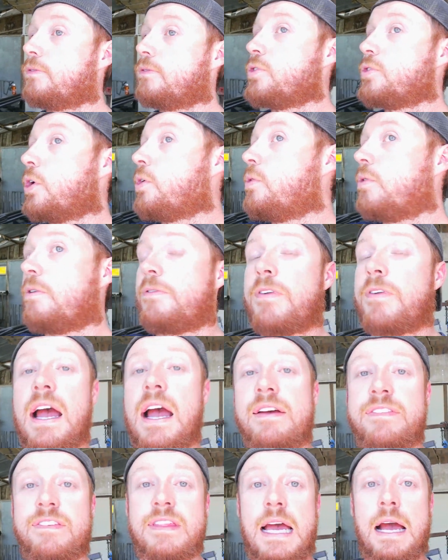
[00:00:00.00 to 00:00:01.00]
$2,000 to
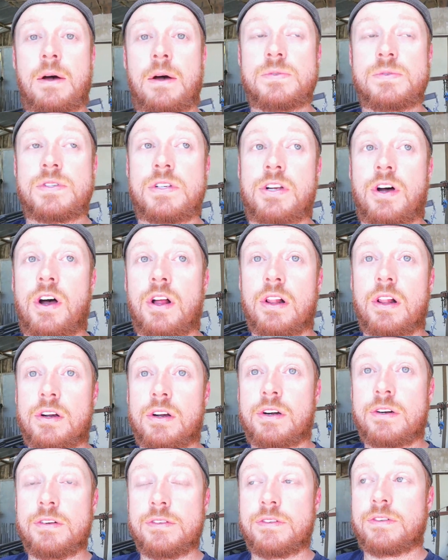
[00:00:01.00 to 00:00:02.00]

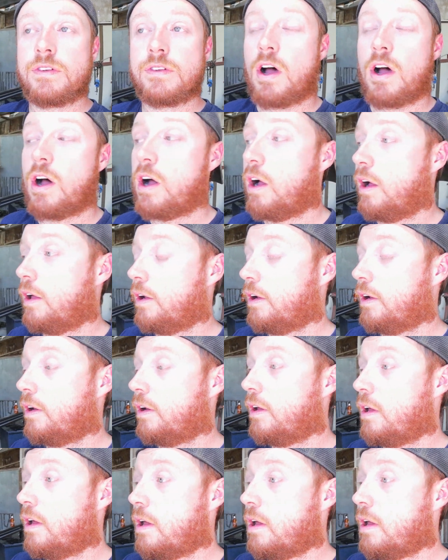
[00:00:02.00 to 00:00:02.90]
$5,000 on